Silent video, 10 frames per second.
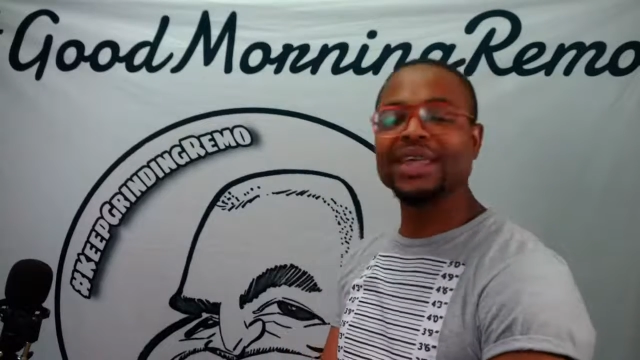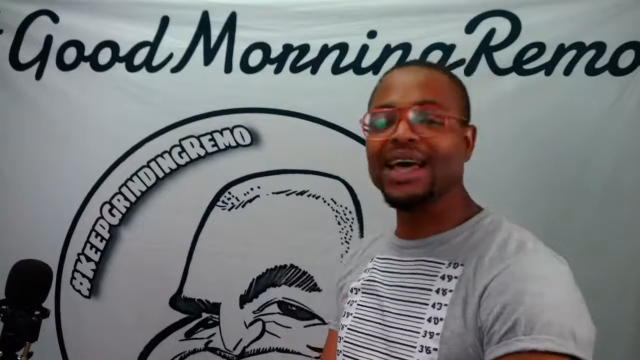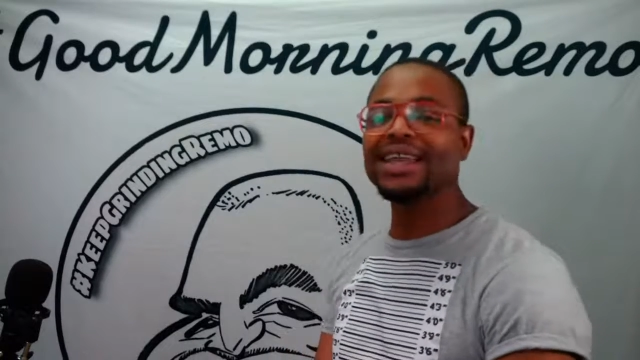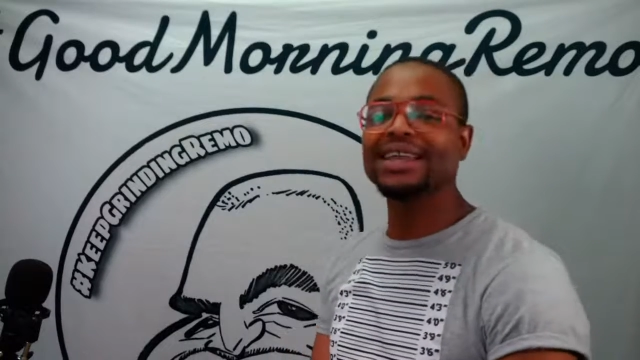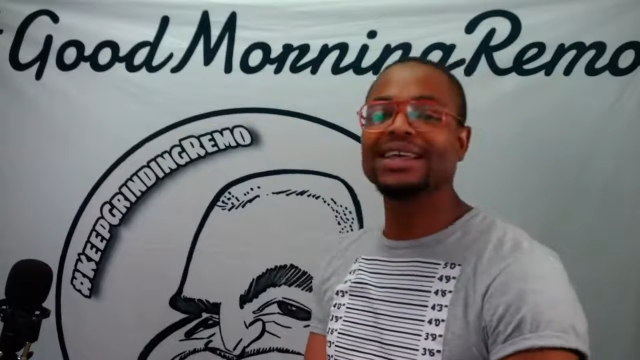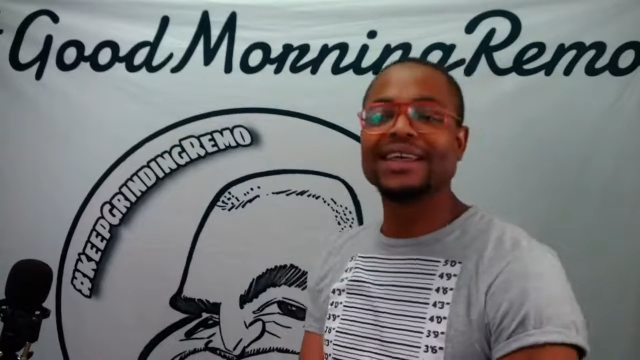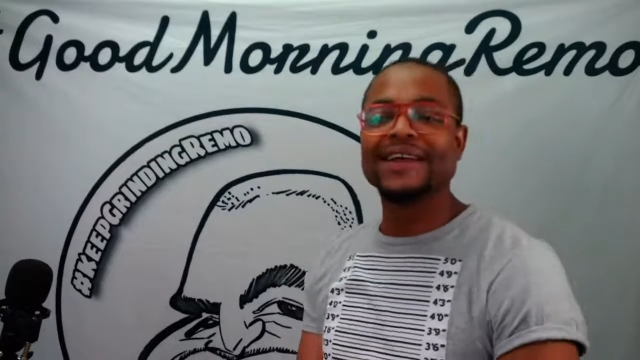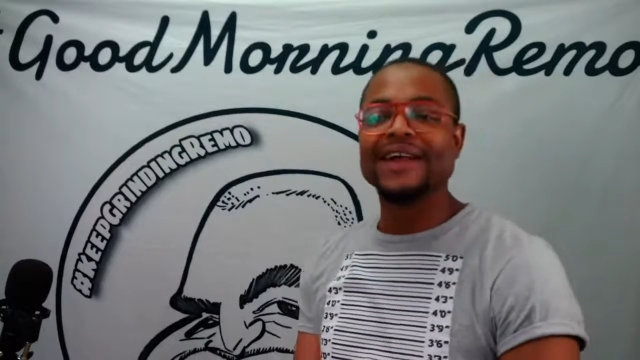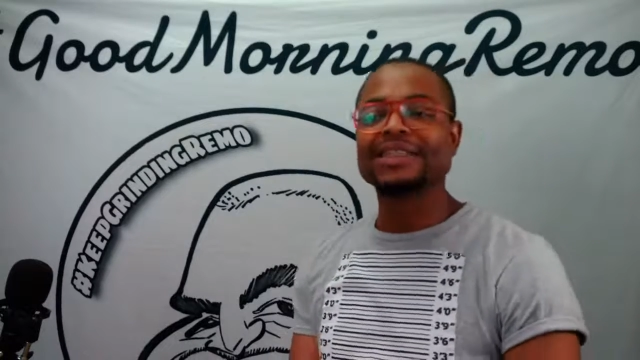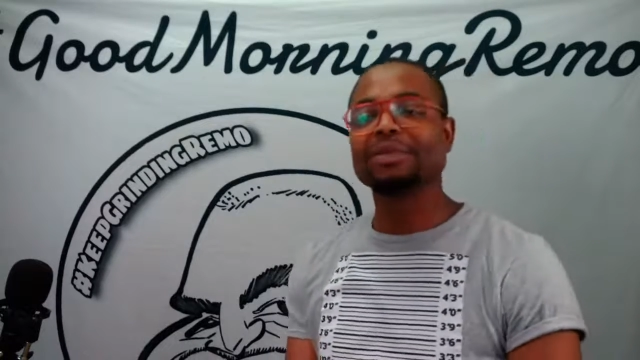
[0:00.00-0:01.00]
That
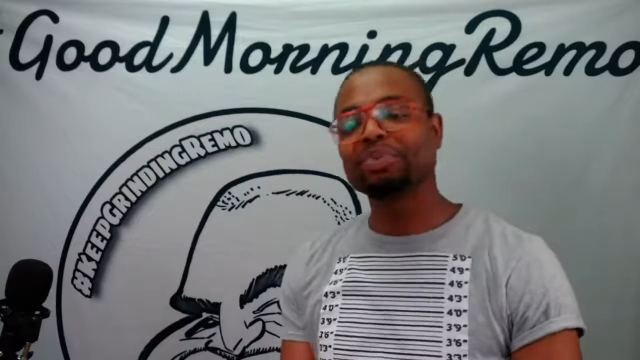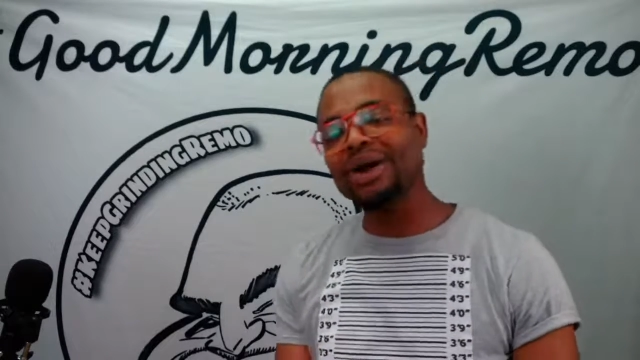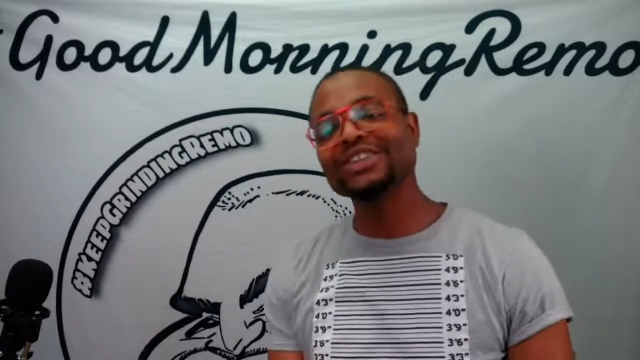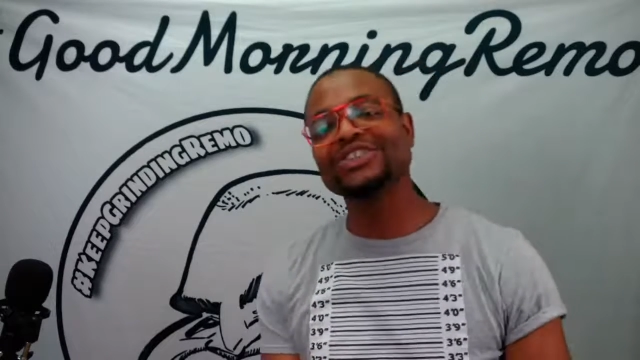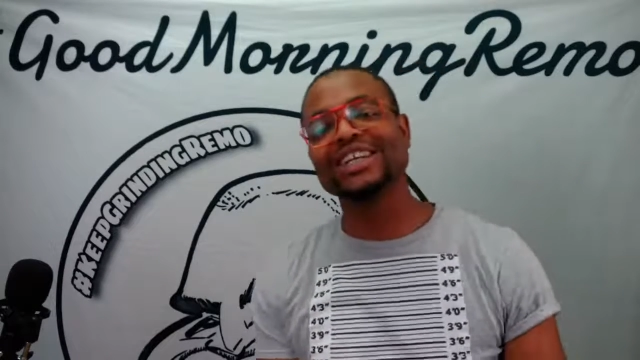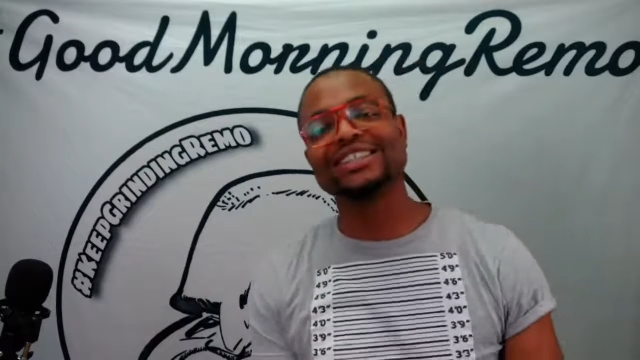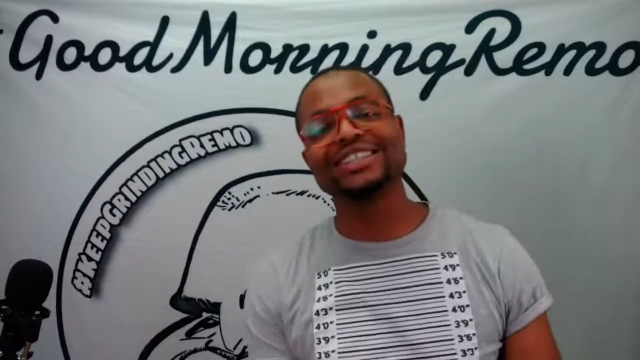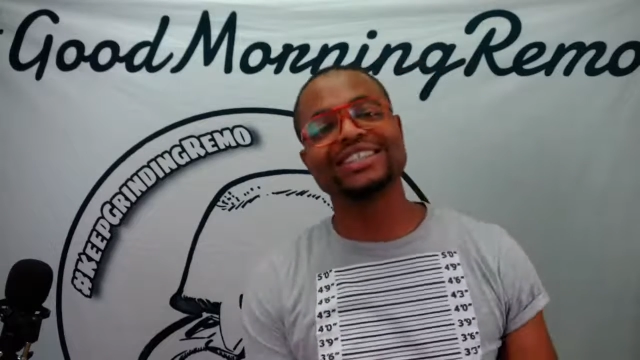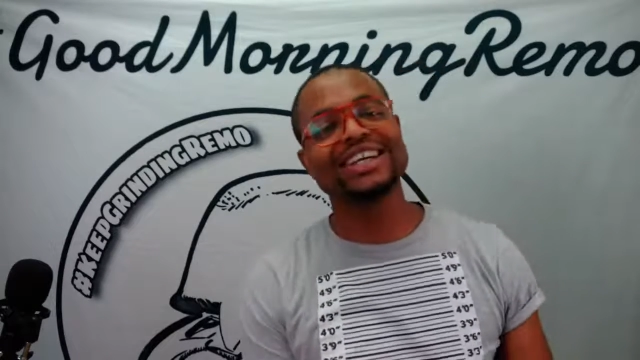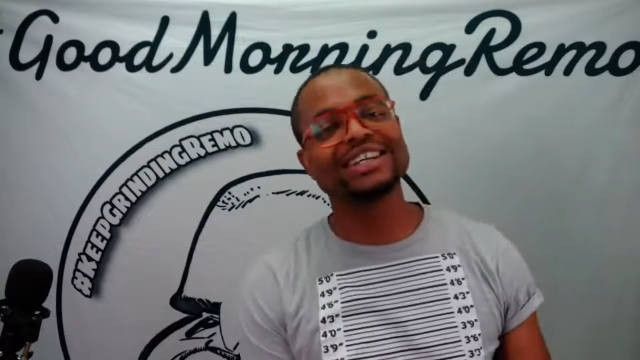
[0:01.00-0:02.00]
the process
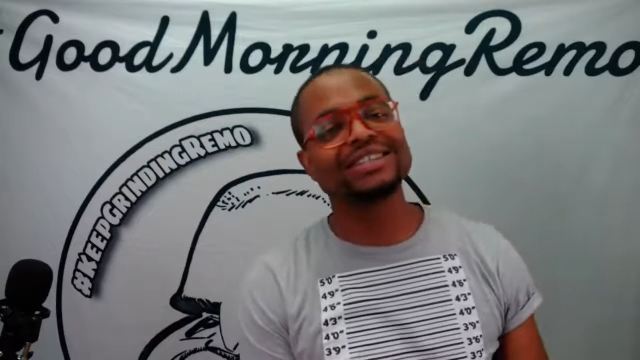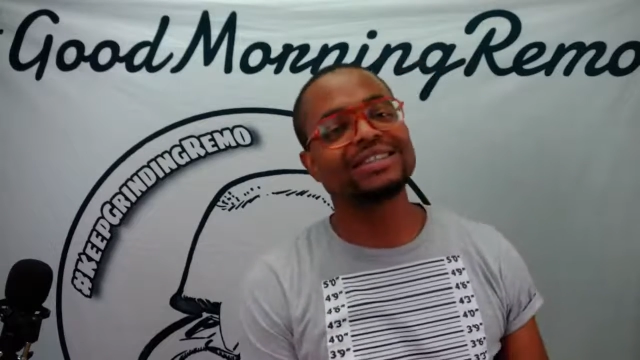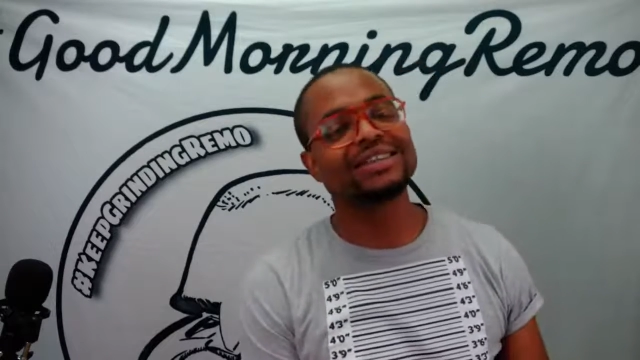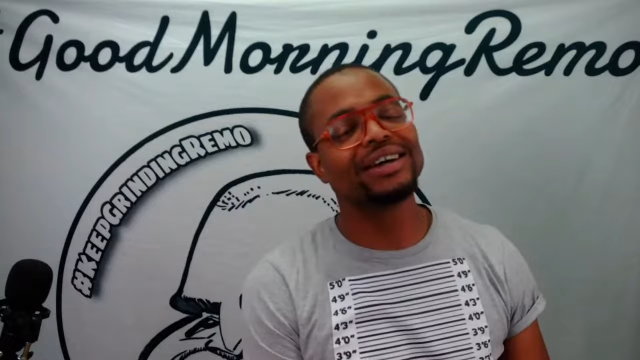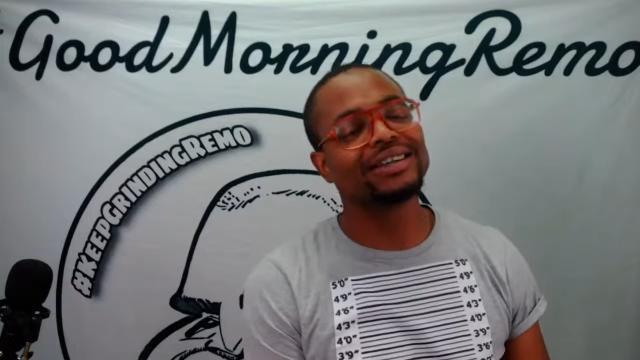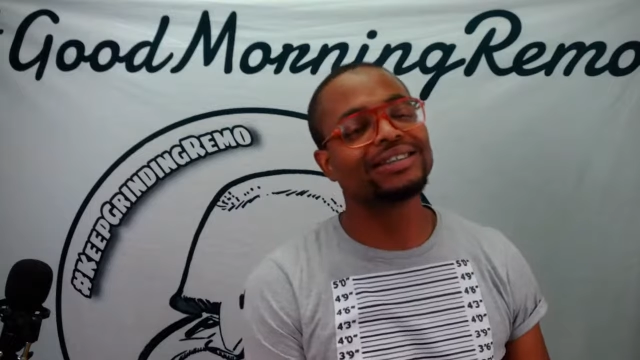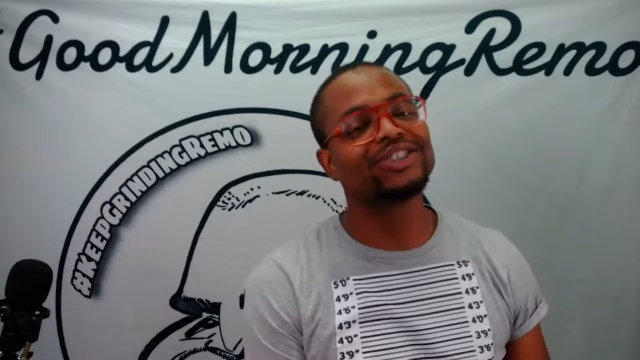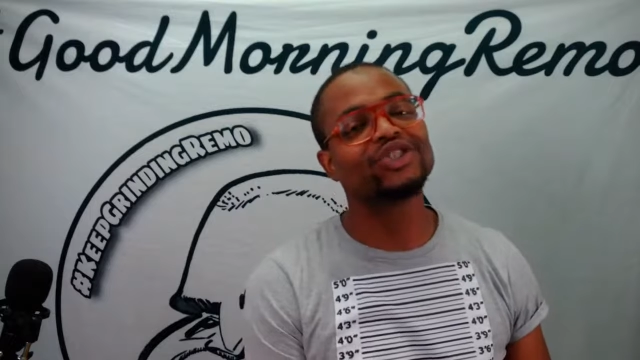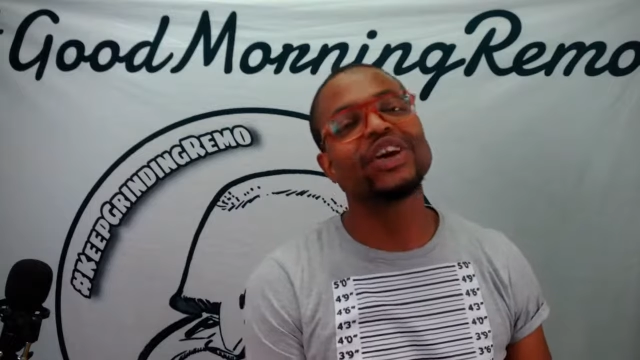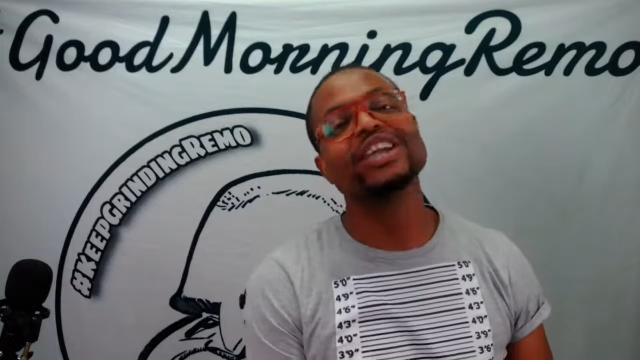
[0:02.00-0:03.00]
just gets
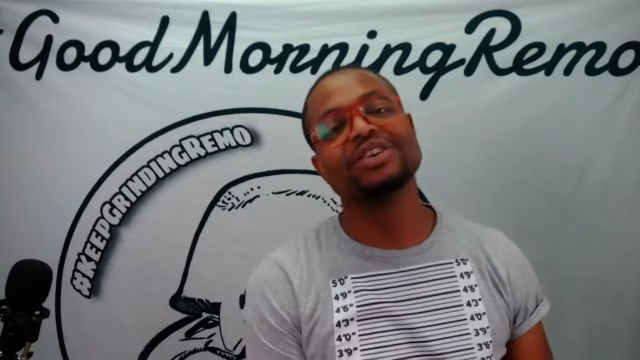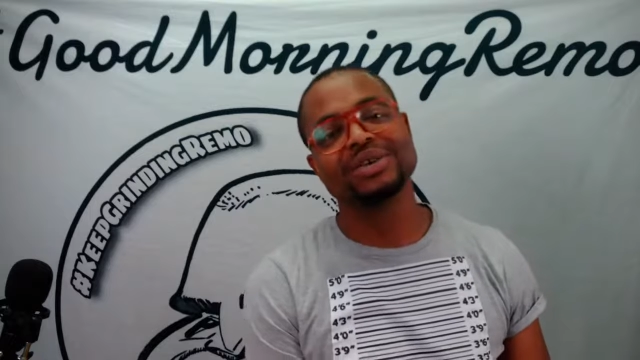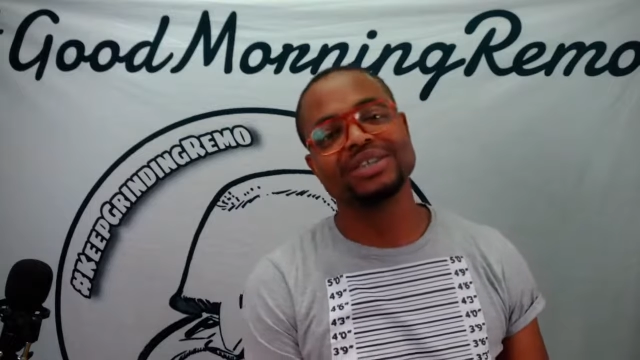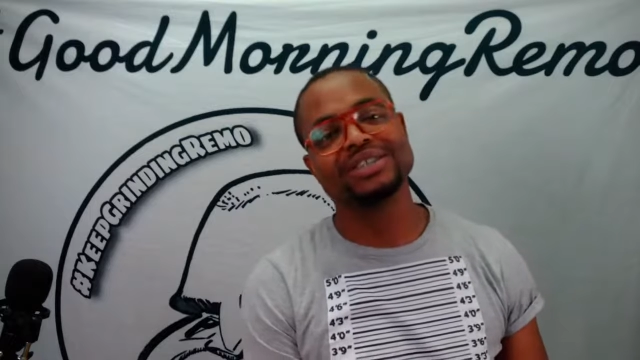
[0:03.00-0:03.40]
strenuous.